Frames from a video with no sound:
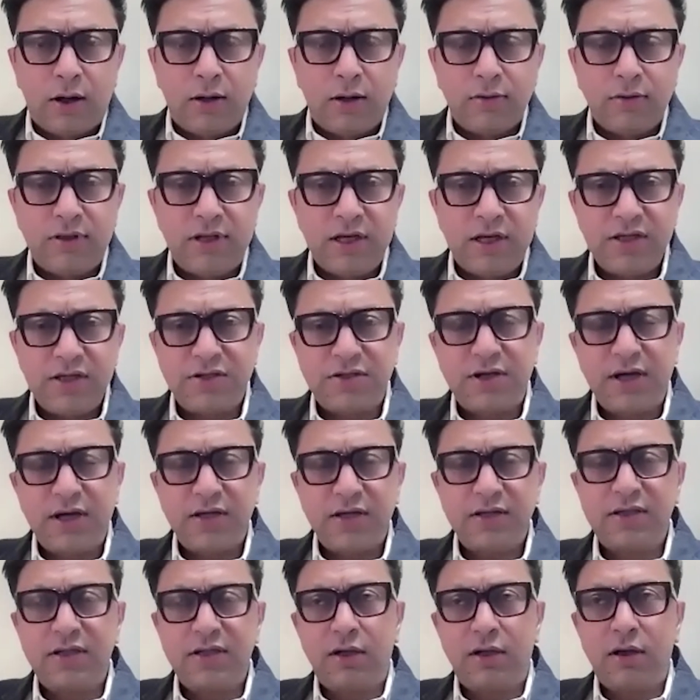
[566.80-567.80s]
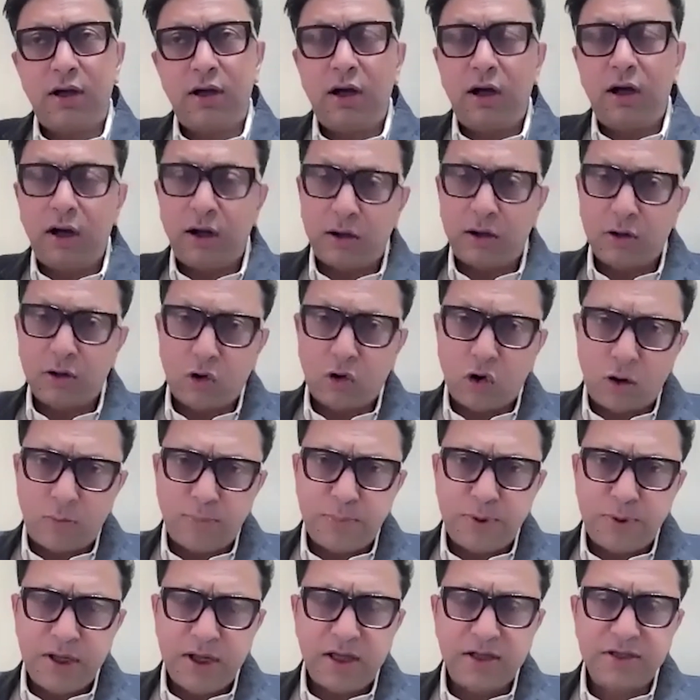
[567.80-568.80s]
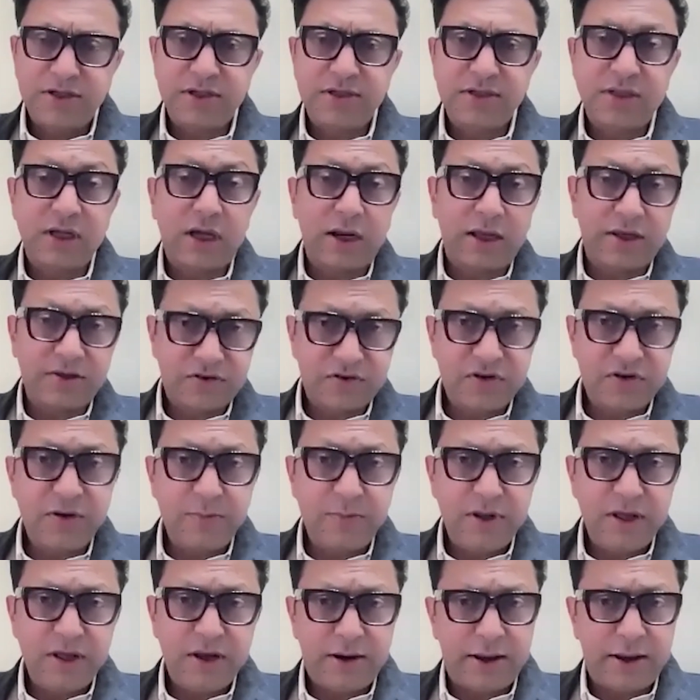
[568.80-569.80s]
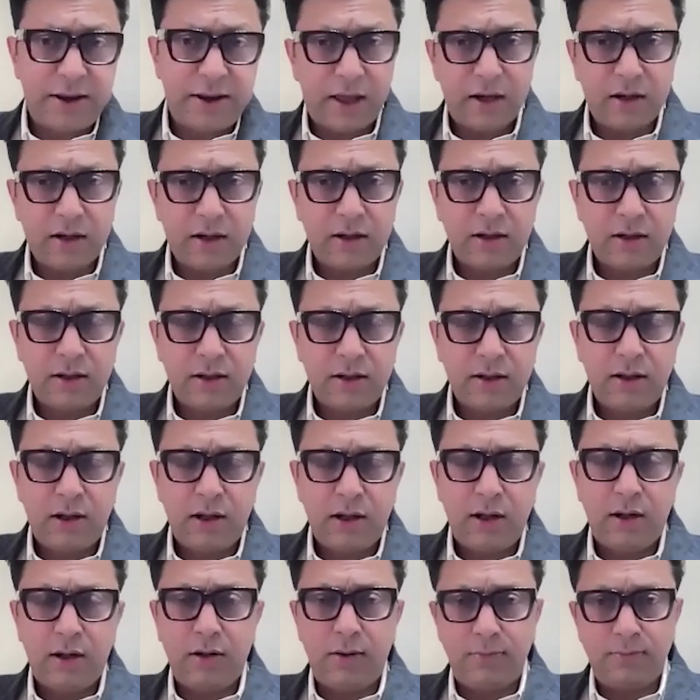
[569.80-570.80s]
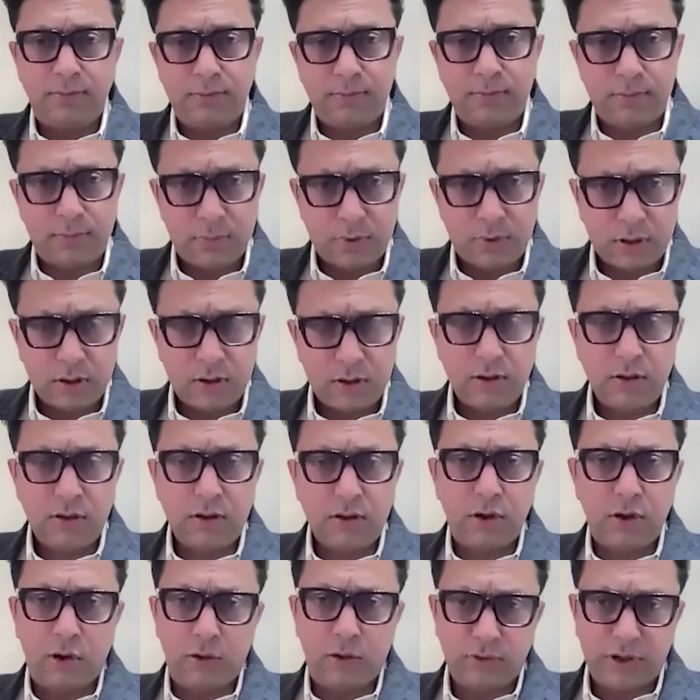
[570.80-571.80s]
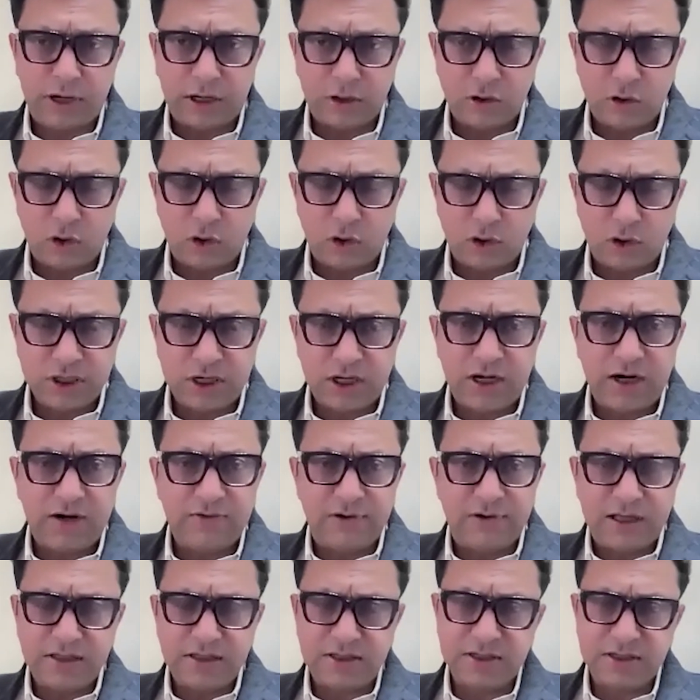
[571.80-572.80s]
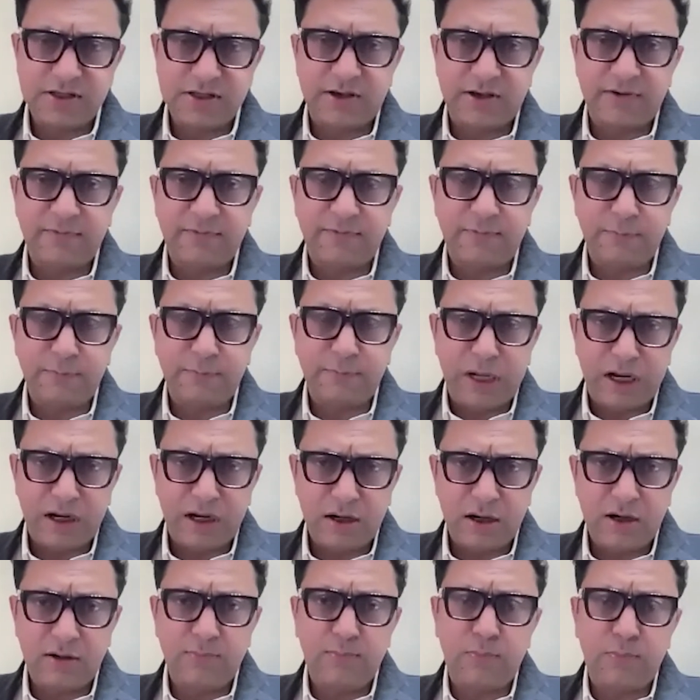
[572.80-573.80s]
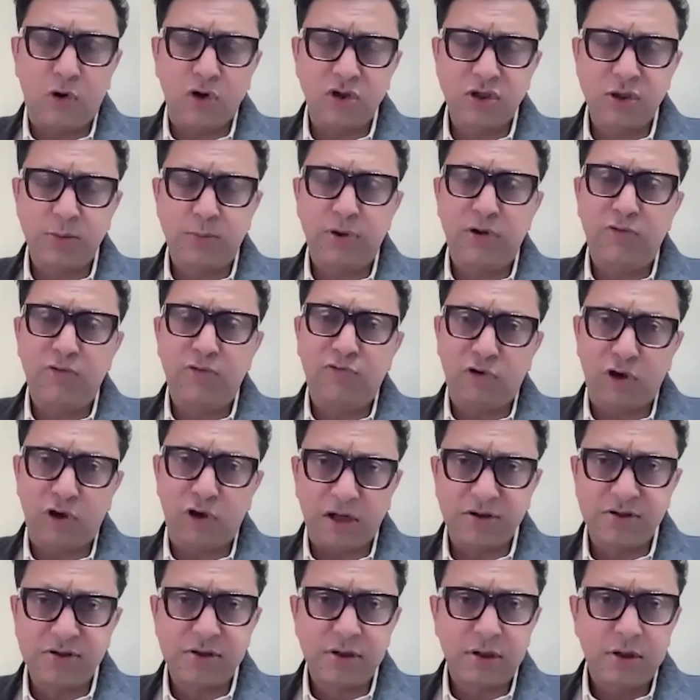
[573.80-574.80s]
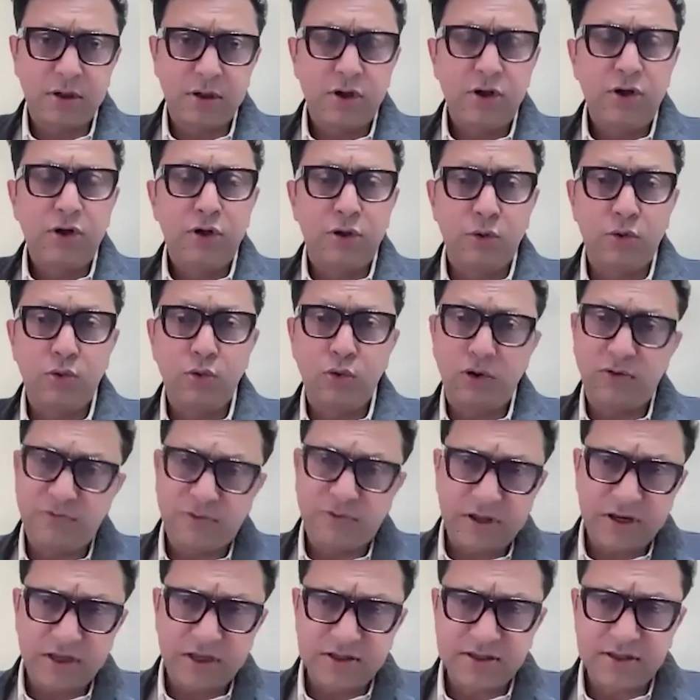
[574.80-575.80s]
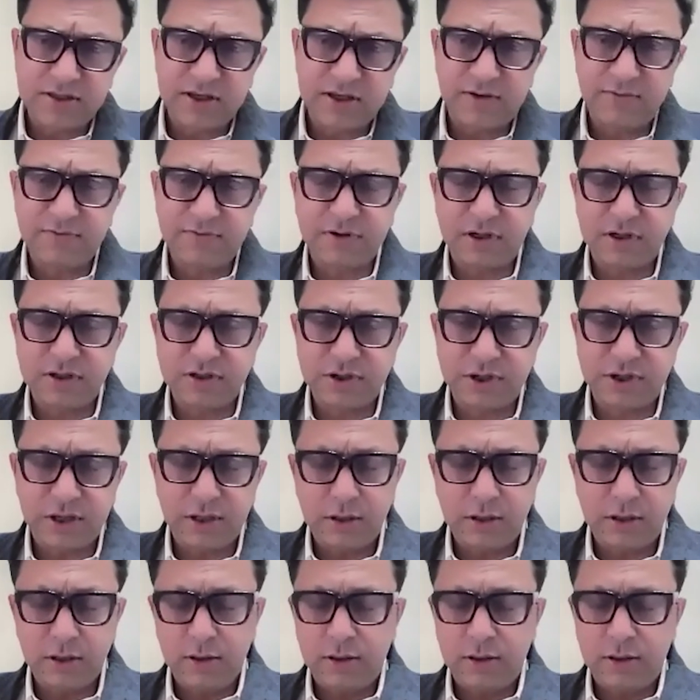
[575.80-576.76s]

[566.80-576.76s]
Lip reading: These days, complications are extremely rare. You know, technological advances have made it possible for us to do a very safe surgery.